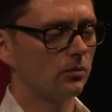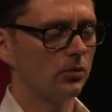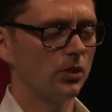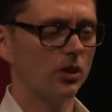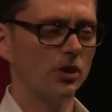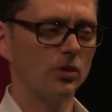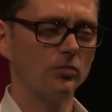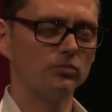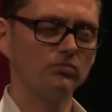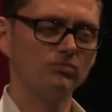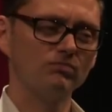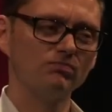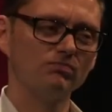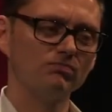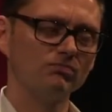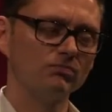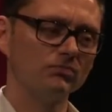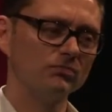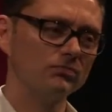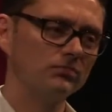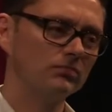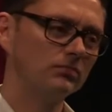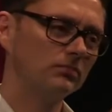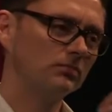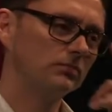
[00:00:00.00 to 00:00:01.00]
Well,
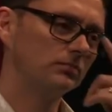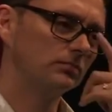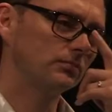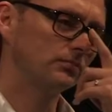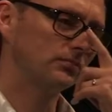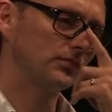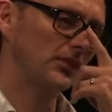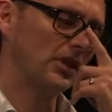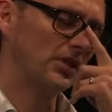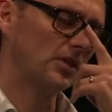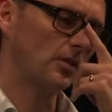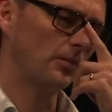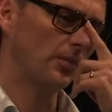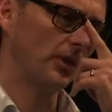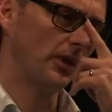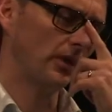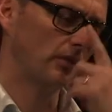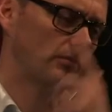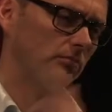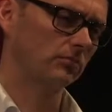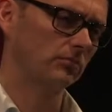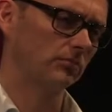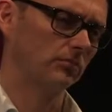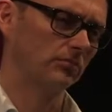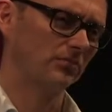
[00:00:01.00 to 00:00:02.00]

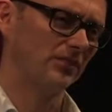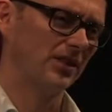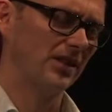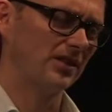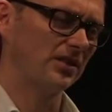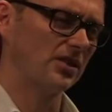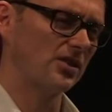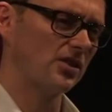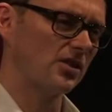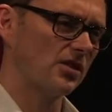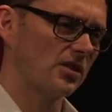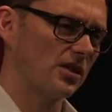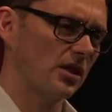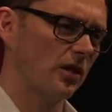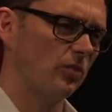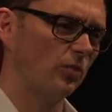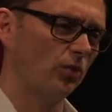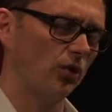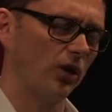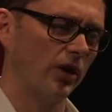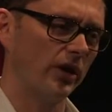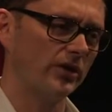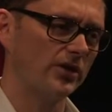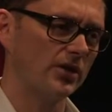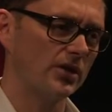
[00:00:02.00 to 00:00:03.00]
that doesn't seem
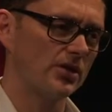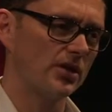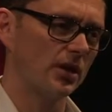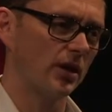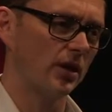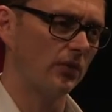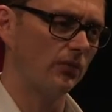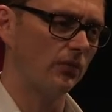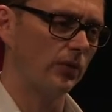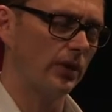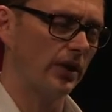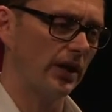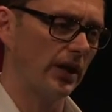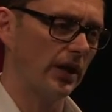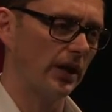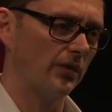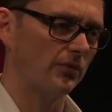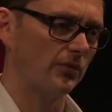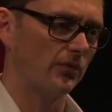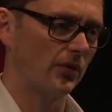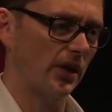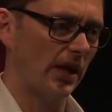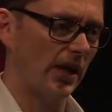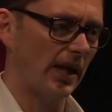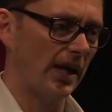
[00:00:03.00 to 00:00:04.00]
right, does it, if we
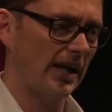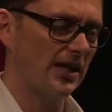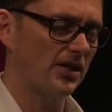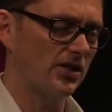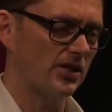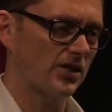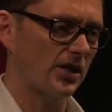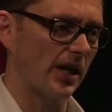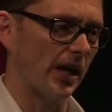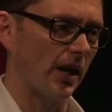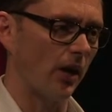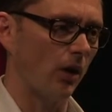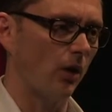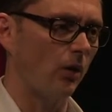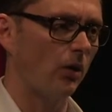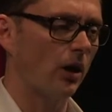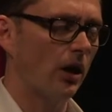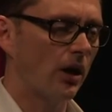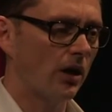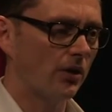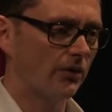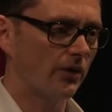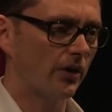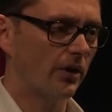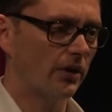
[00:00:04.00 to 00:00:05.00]
have a cell
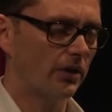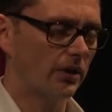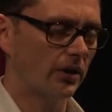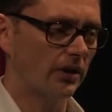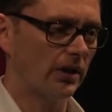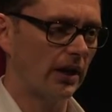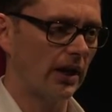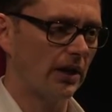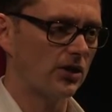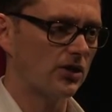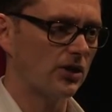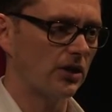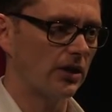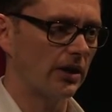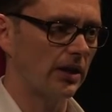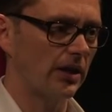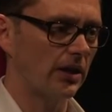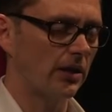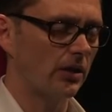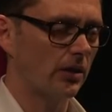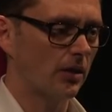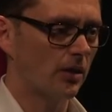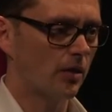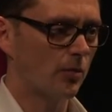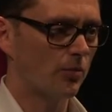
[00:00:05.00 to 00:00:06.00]
that can
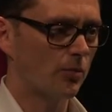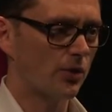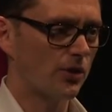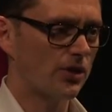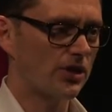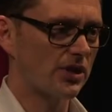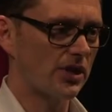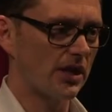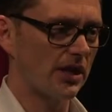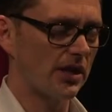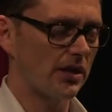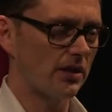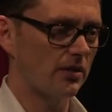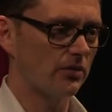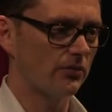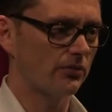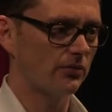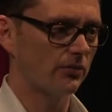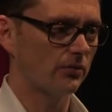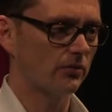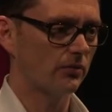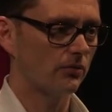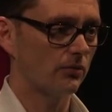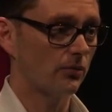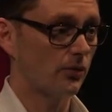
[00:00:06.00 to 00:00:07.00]
actually perceive,
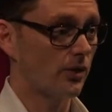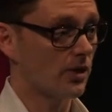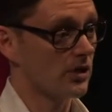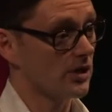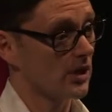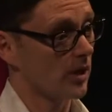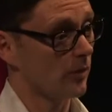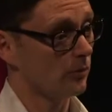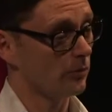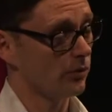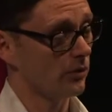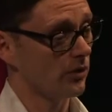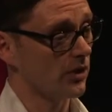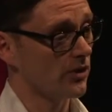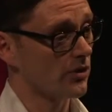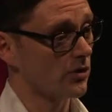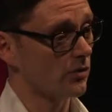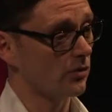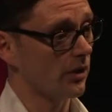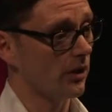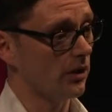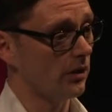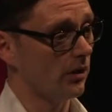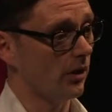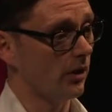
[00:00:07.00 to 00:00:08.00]
for example, a
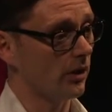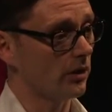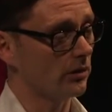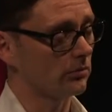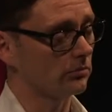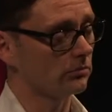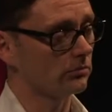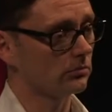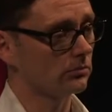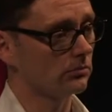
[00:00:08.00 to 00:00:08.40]
straight line.